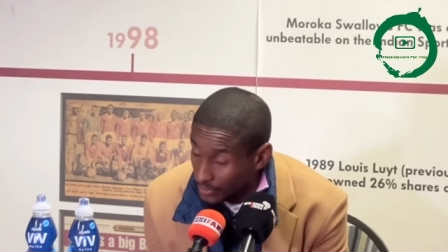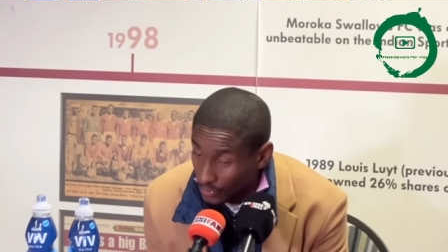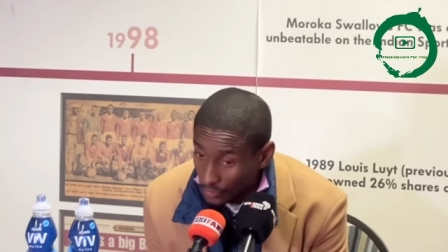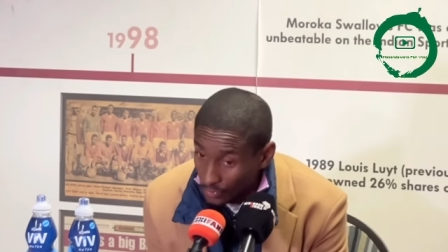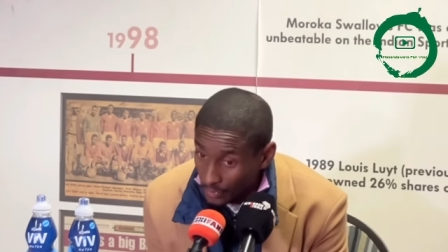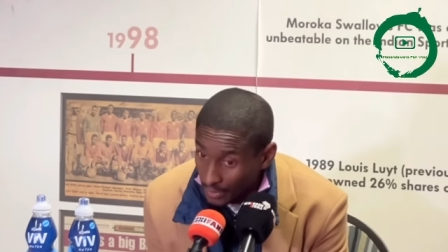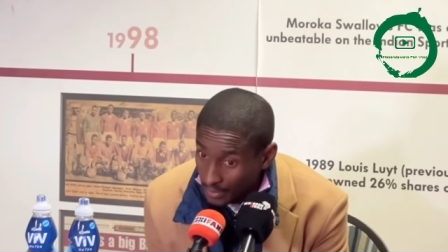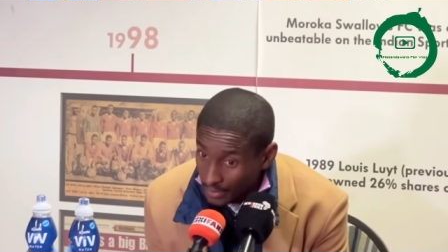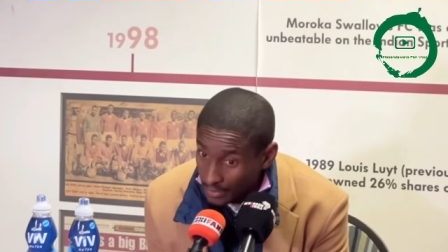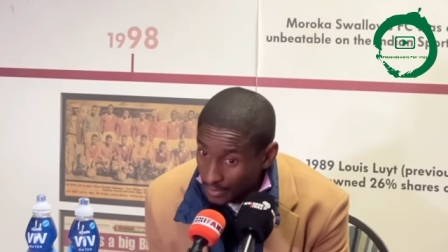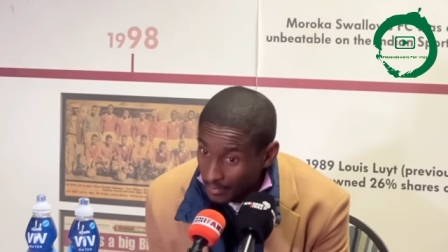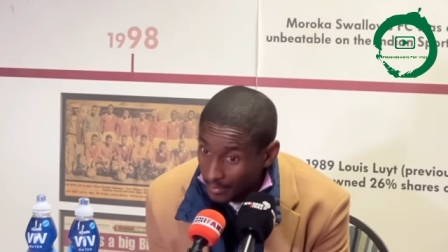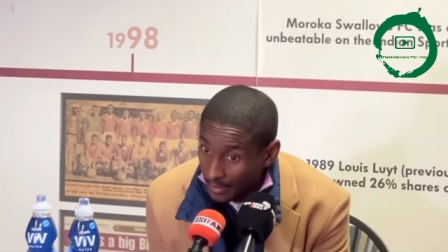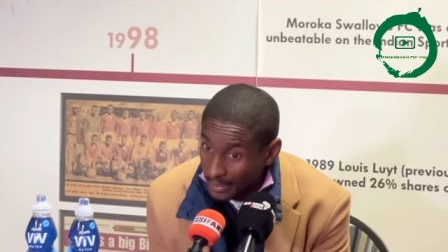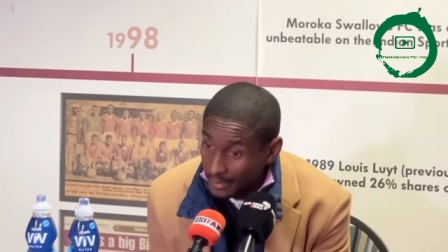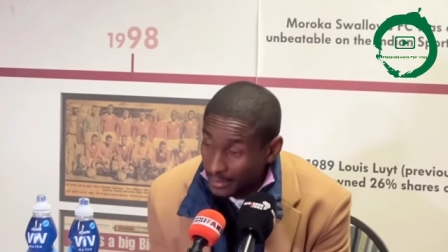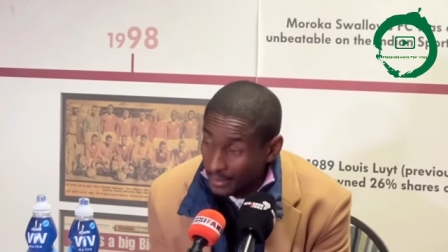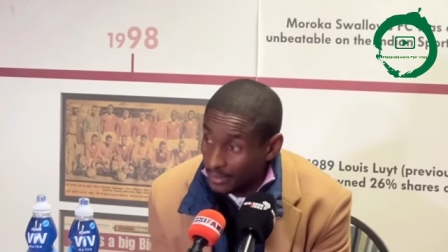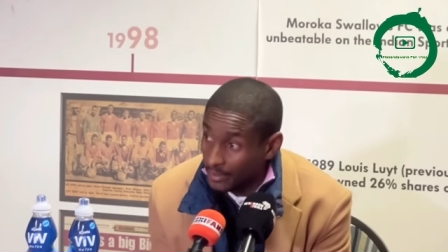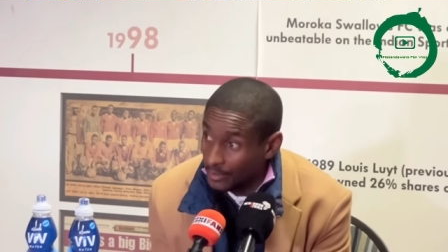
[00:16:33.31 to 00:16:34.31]
today is a
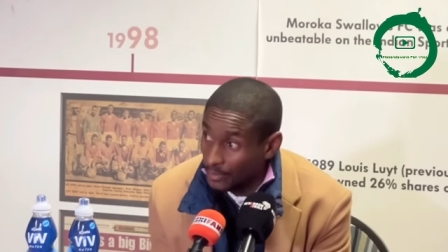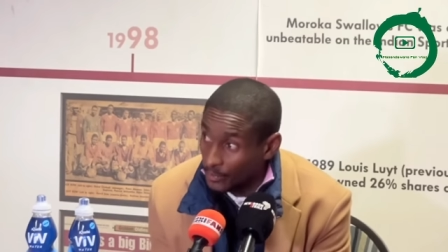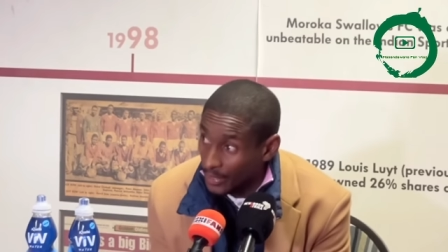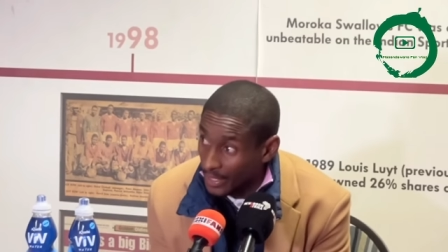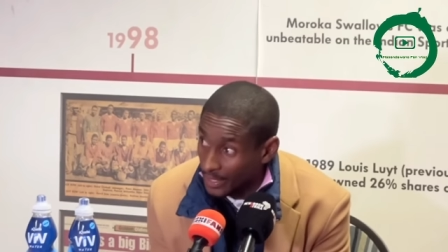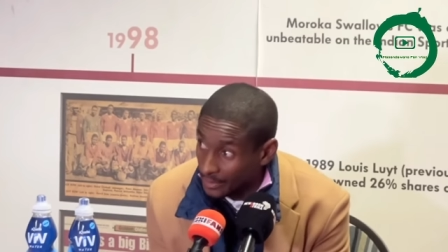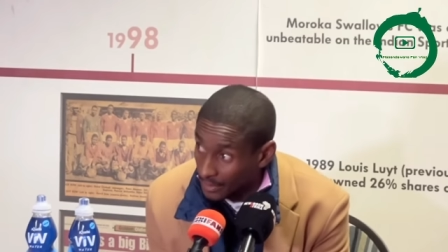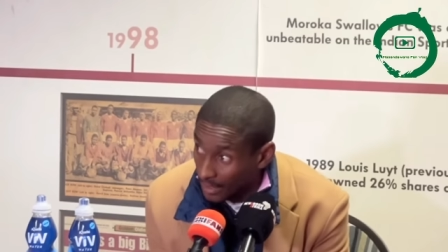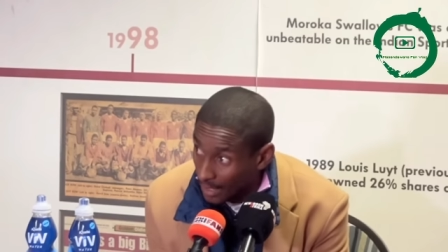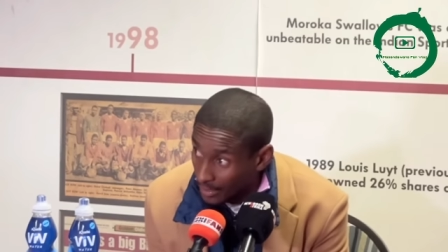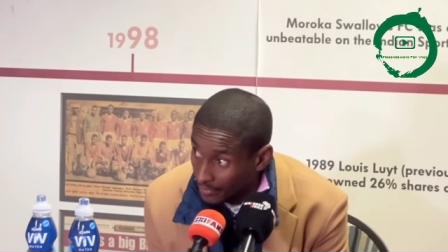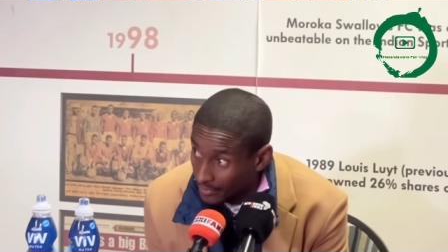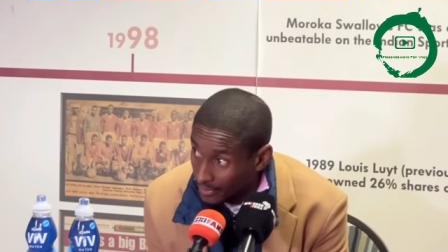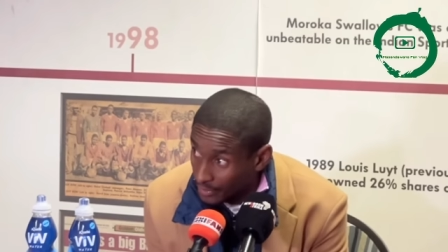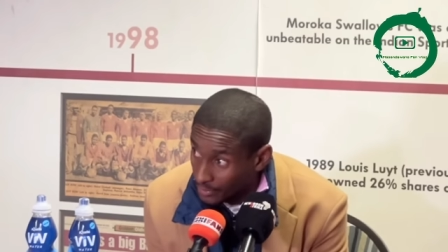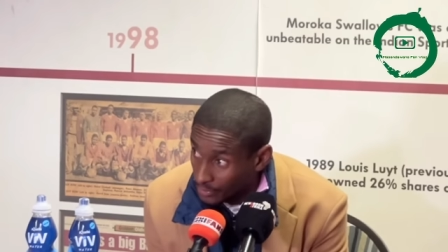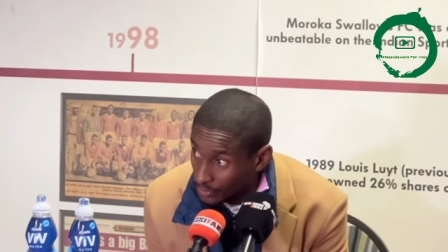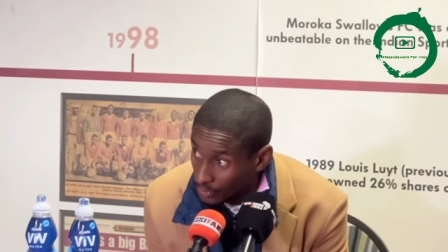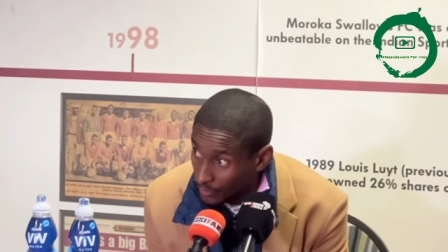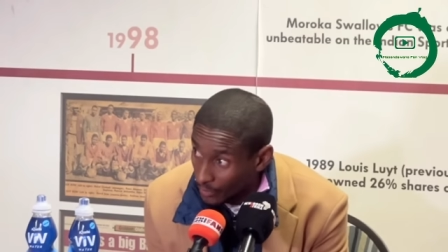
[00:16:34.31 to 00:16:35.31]
monday we are
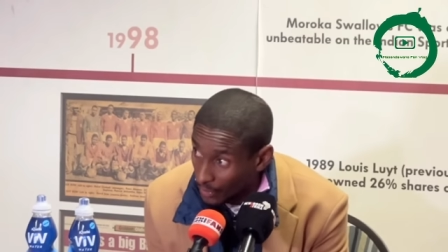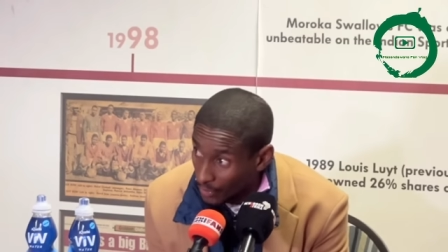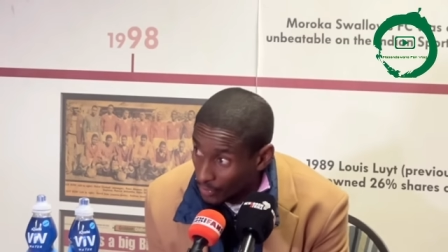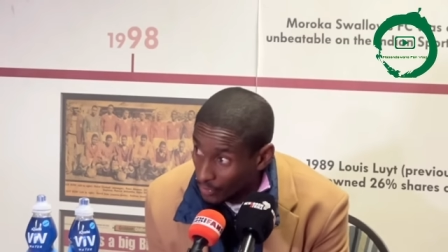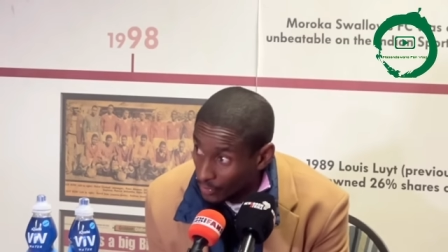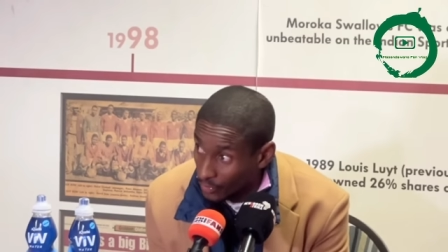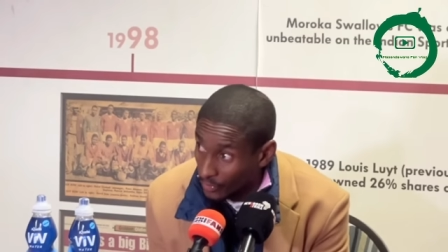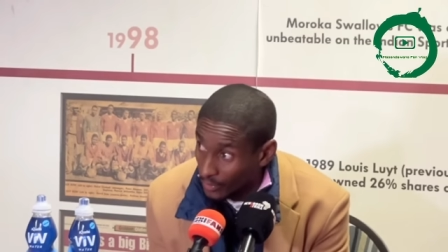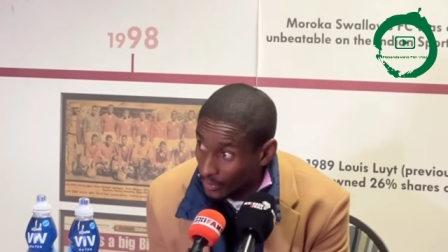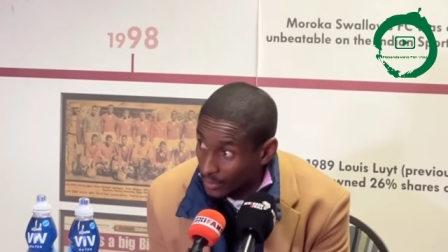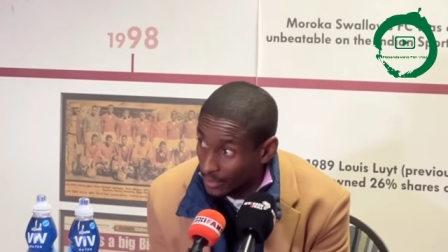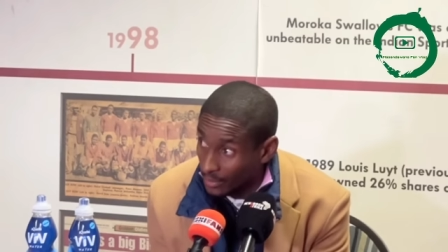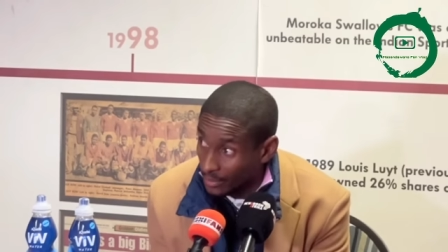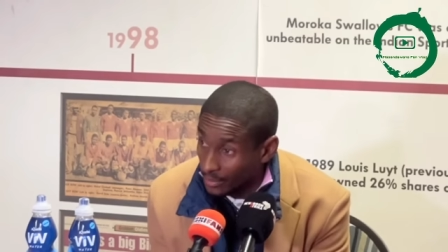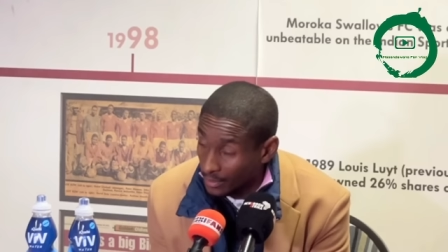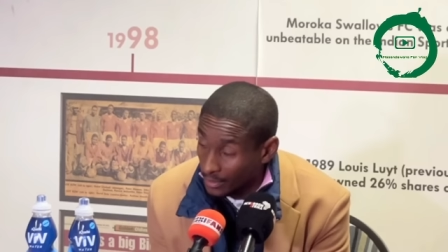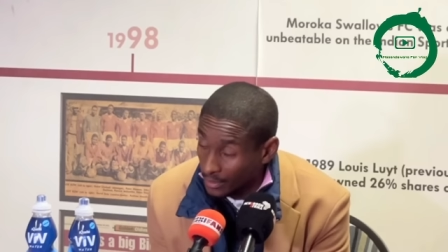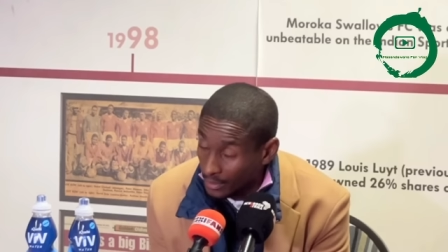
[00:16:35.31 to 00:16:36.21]
traveling tomorrow uh,